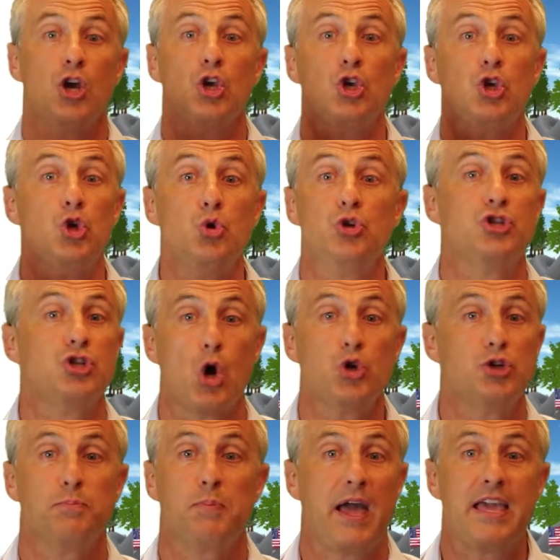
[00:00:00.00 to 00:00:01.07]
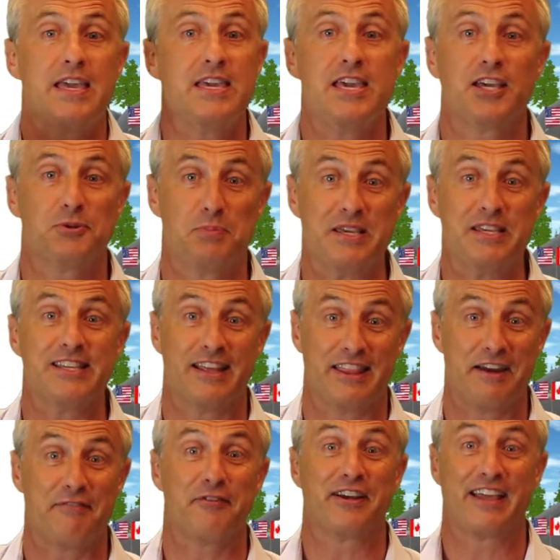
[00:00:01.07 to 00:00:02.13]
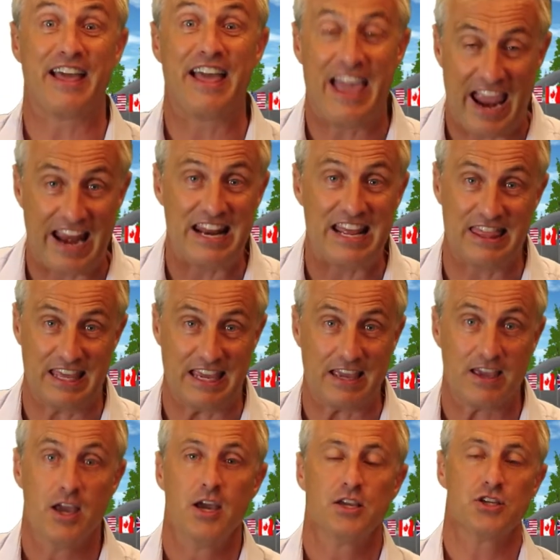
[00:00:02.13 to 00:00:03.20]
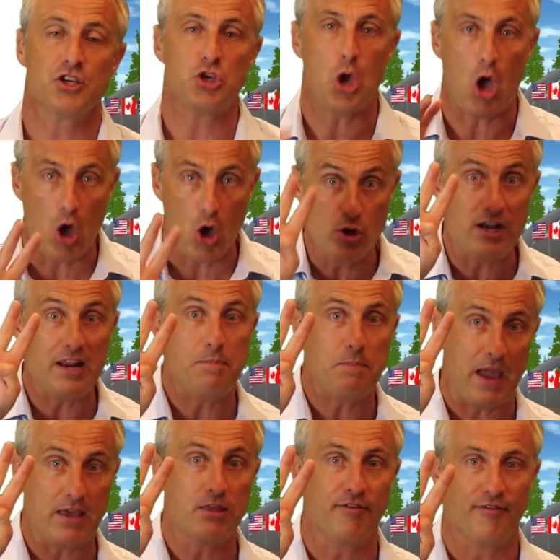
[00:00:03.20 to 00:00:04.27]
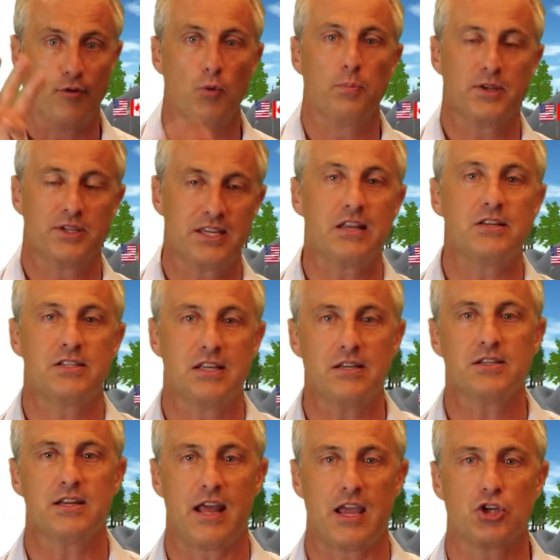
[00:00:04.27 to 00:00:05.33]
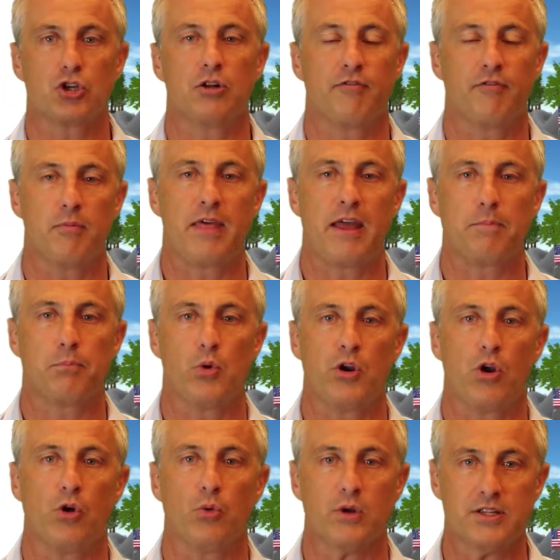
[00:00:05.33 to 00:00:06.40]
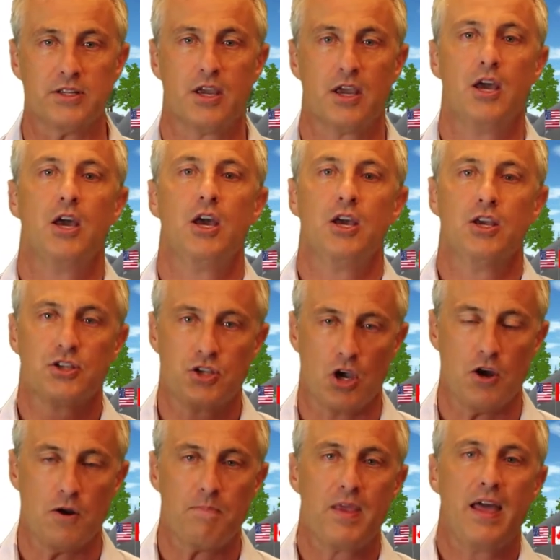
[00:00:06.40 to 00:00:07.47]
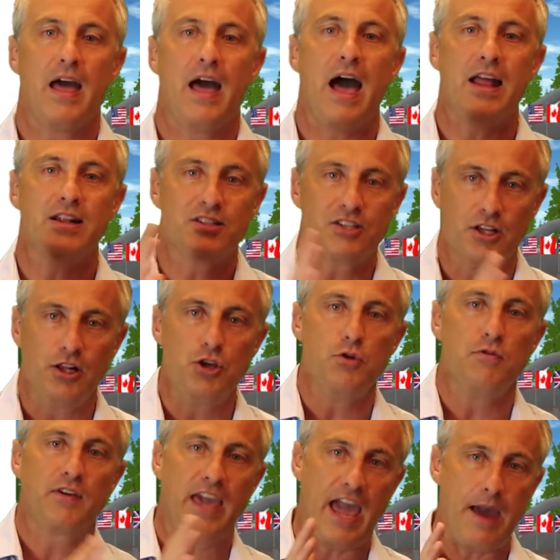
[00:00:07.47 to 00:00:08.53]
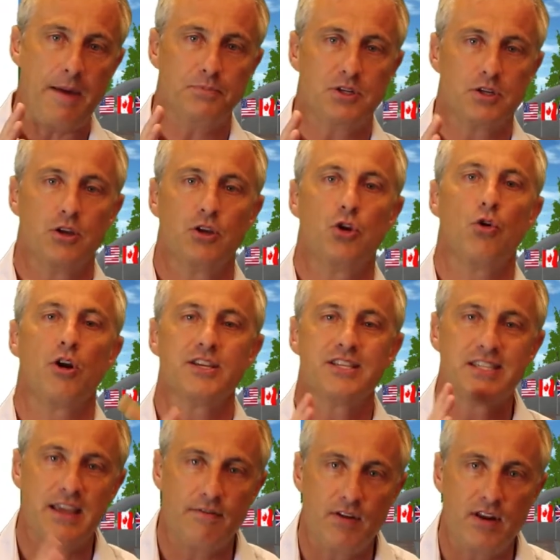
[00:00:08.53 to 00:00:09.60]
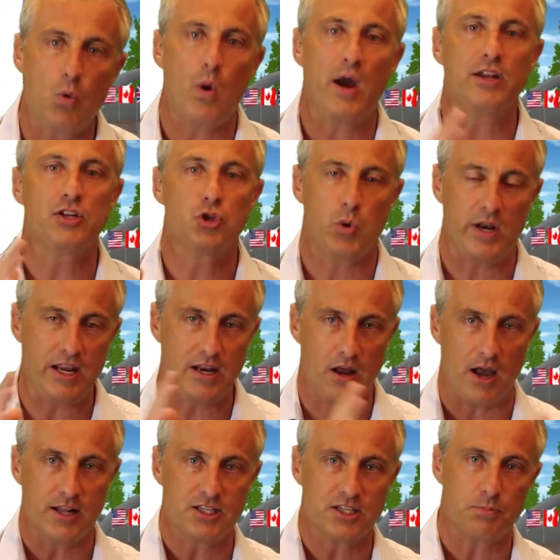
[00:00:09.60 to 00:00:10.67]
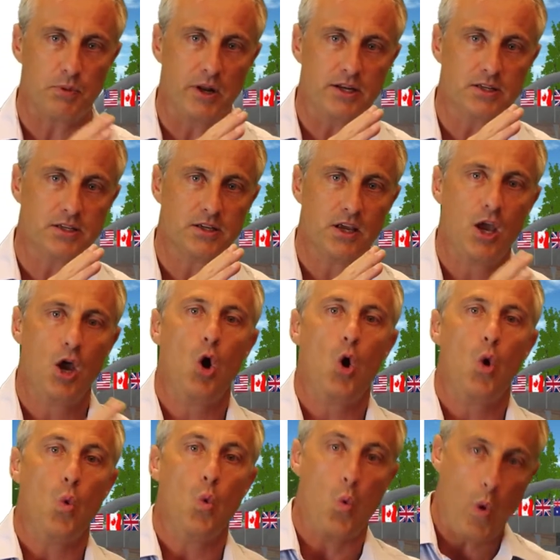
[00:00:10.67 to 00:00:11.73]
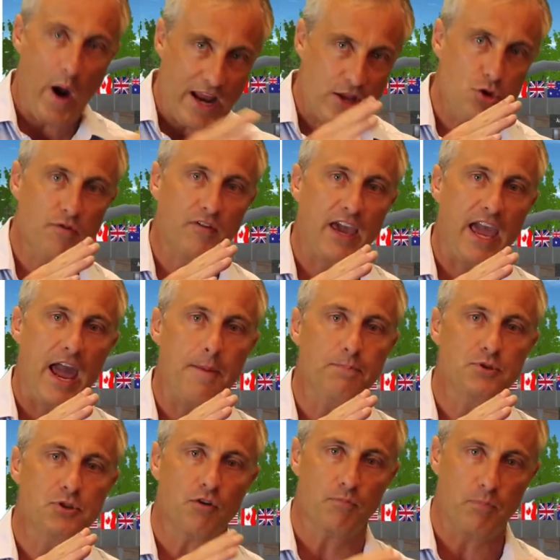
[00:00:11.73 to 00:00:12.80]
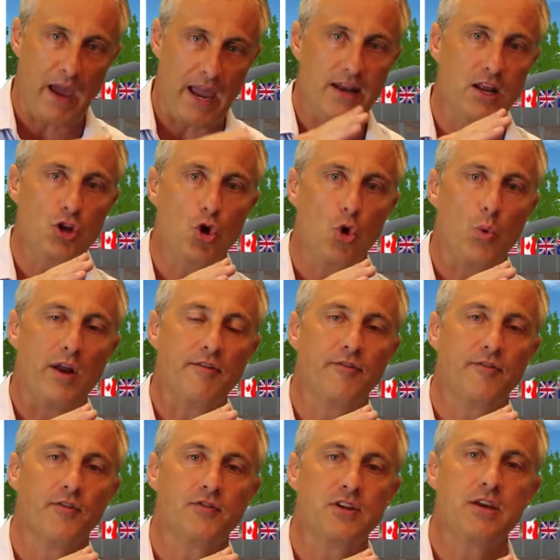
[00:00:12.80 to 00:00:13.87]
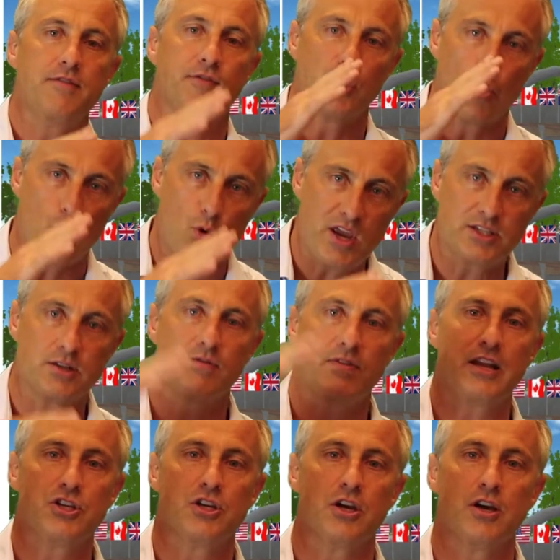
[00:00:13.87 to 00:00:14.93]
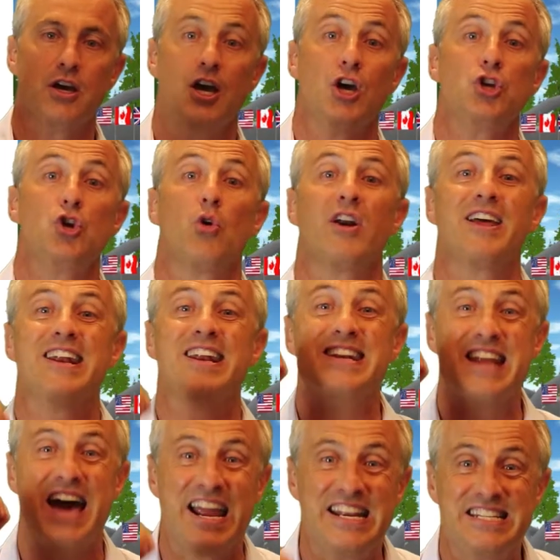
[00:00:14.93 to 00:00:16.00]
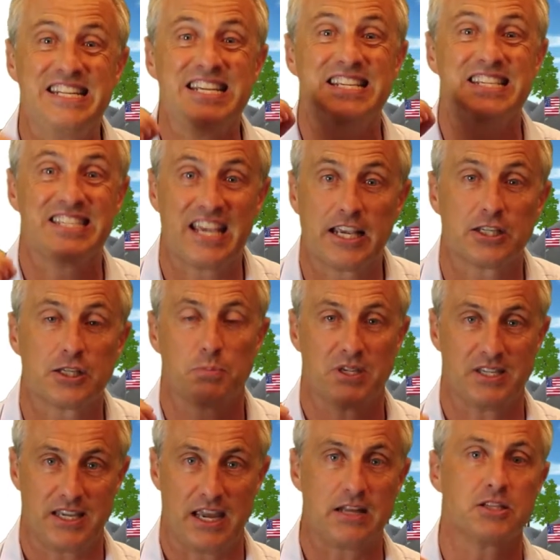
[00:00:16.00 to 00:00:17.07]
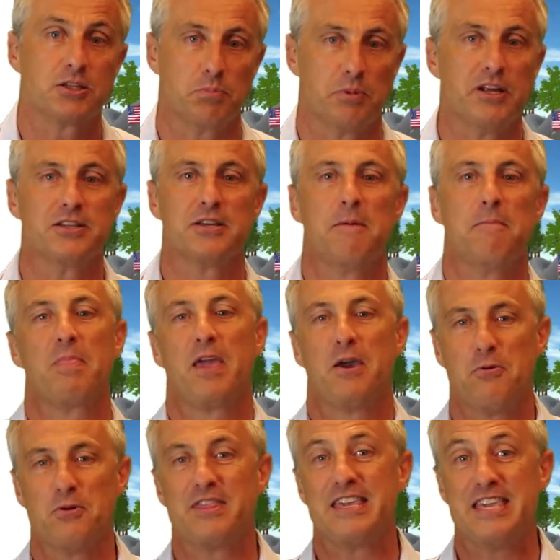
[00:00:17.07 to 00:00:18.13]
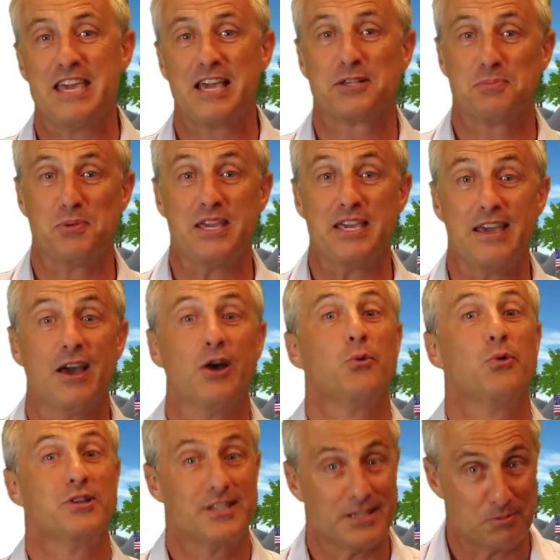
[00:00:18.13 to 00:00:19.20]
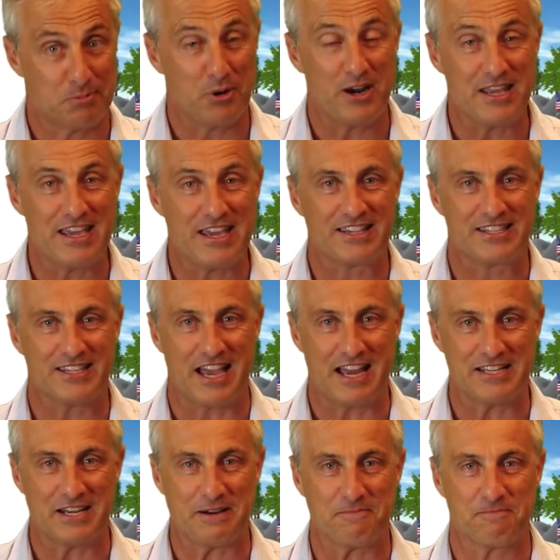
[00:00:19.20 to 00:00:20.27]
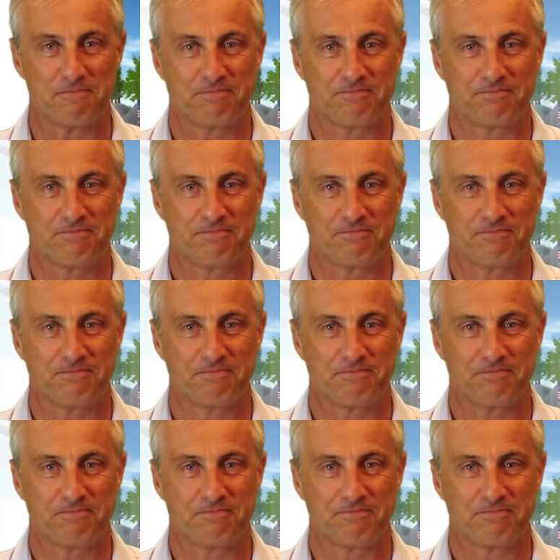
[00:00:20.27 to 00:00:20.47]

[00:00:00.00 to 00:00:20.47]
you don't pay eXp South Africa anything. So you only pay the 4% to international from that point onwards. So until you've capped, you're on a 71-29 split. When you've capped, you've paid in your 150 for the rest of that year, you're on a 96% split with eXp, which is pretty exciting.